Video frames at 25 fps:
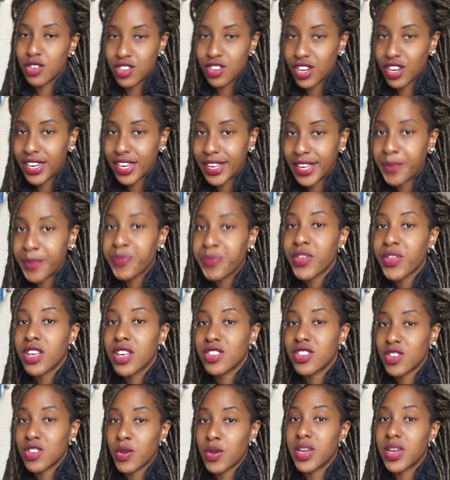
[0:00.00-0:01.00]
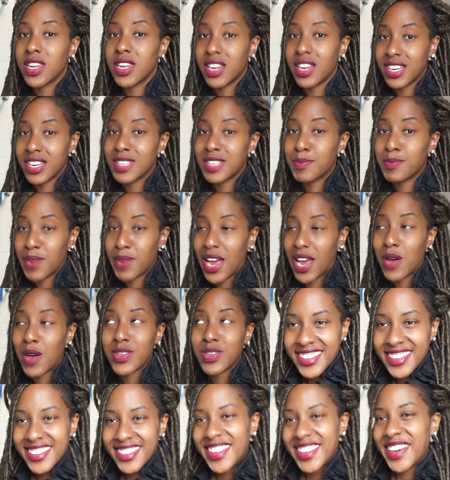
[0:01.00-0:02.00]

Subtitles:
dirty. So a nice blouse.